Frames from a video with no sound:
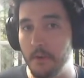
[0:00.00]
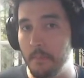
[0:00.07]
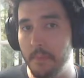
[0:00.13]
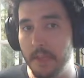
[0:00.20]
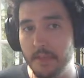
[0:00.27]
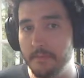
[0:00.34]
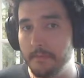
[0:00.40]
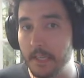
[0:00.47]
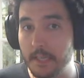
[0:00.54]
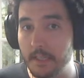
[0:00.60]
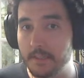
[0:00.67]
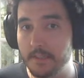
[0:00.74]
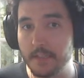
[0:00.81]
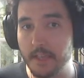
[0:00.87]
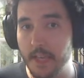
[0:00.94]
a big thing in
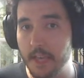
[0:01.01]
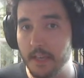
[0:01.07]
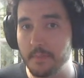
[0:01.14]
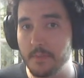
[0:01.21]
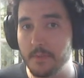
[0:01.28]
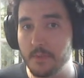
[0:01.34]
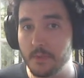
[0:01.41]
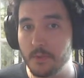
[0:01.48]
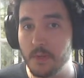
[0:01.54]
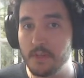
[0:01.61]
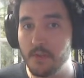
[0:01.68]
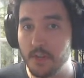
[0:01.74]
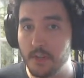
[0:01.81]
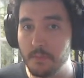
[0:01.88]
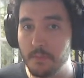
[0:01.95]
this game, so I
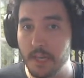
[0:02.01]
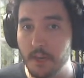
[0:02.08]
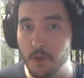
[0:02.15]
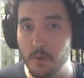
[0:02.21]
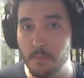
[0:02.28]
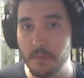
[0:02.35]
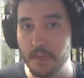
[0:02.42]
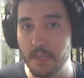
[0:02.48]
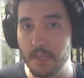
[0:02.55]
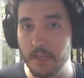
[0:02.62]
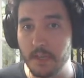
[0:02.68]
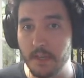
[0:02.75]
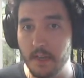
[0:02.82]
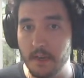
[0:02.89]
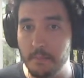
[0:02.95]
recommend opening
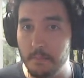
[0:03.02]
a